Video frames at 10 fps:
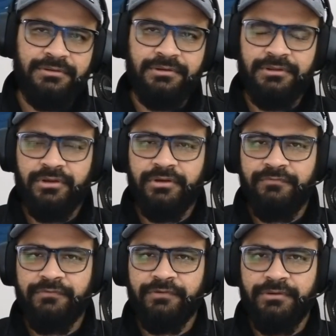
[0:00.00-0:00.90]
a lot of
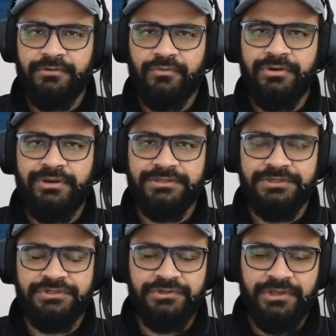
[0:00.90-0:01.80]
different
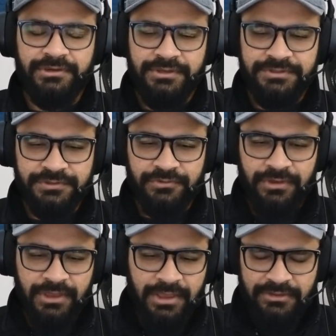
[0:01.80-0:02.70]
quantization techniques. So
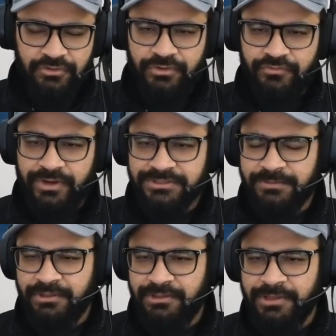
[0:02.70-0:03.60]
you could try
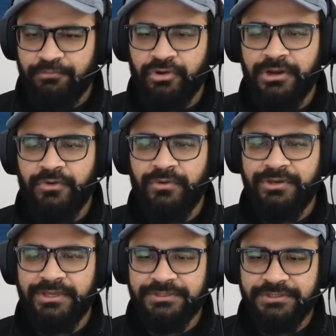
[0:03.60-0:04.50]
something like product
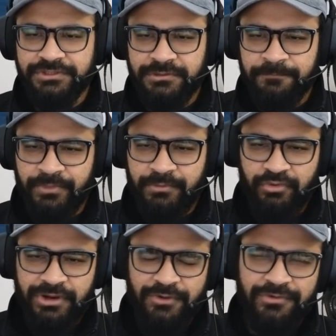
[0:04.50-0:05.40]
quantization.
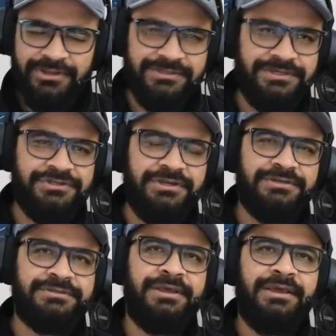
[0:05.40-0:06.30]
Product quantization
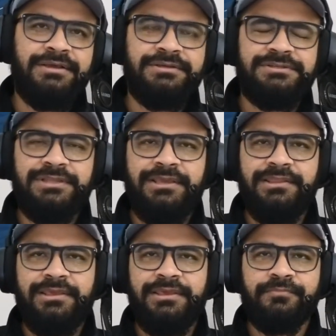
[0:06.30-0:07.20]
is
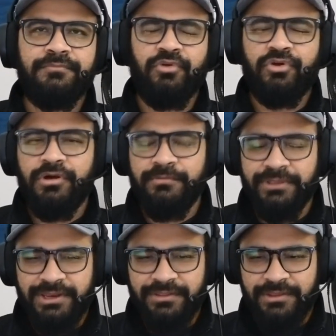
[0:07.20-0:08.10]
slightly more
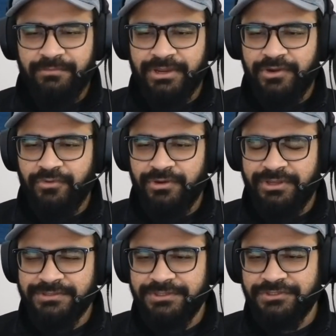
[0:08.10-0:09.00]
complicated than binary
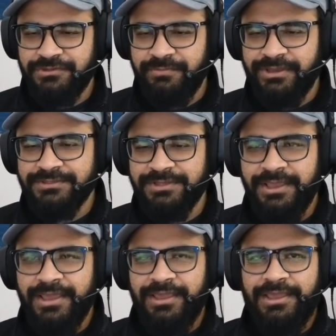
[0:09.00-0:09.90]
quantization because
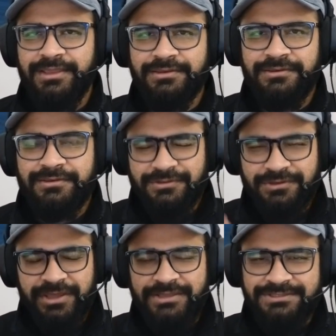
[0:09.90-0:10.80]
it
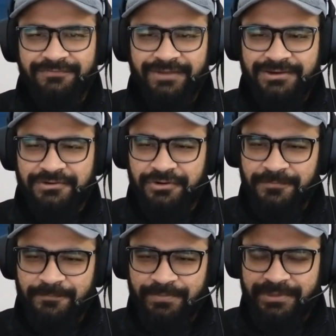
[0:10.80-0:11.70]
takes the vector,
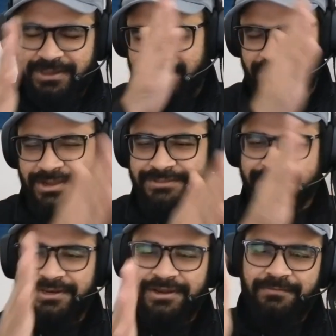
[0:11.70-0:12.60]
it cuts
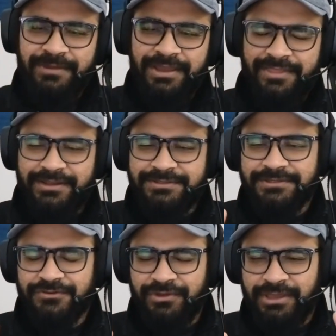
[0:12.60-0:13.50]
it up, and then it says,
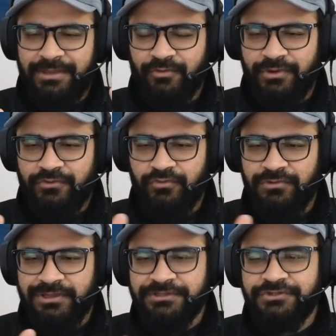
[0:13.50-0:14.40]
okay, I'm going to
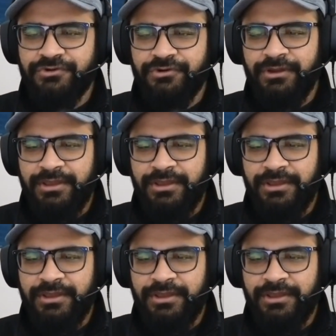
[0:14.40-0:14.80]
cluster